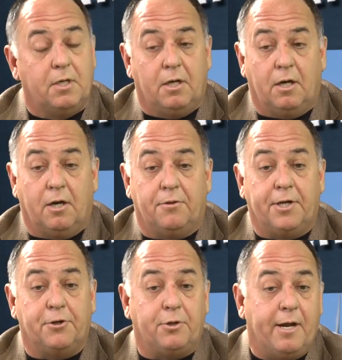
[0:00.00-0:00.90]

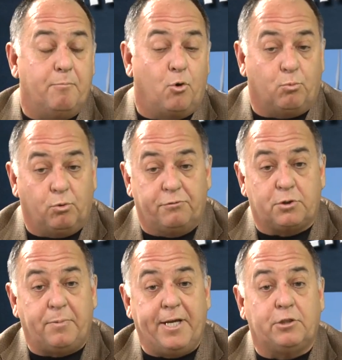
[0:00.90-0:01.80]
There you have more roof
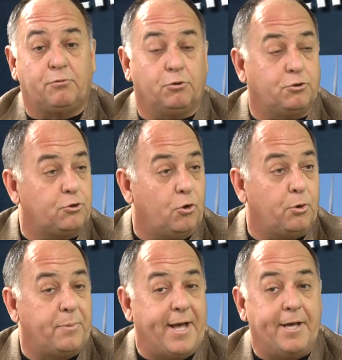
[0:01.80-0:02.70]
space for the
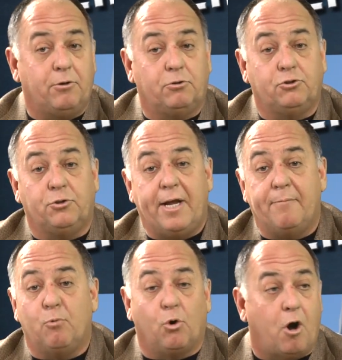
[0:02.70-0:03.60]
solar panels, you
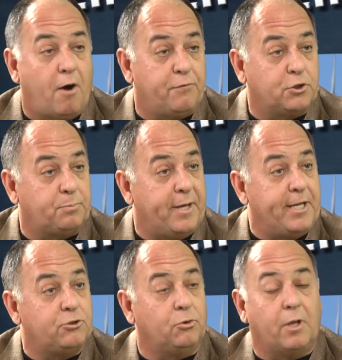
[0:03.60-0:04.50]
have more office
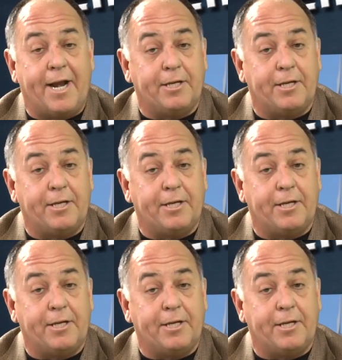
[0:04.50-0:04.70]
space, so lighting